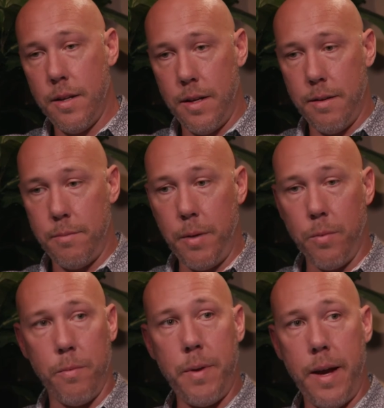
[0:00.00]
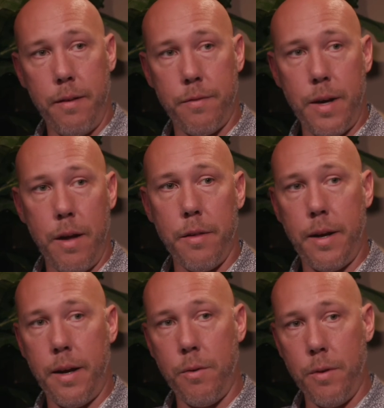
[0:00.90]
uh, people paying for health
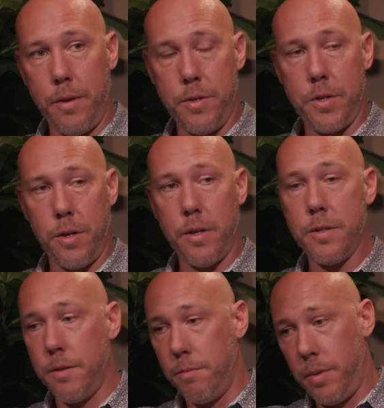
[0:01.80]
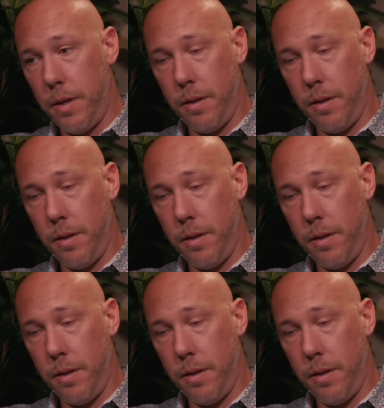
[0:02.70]
care with insurance and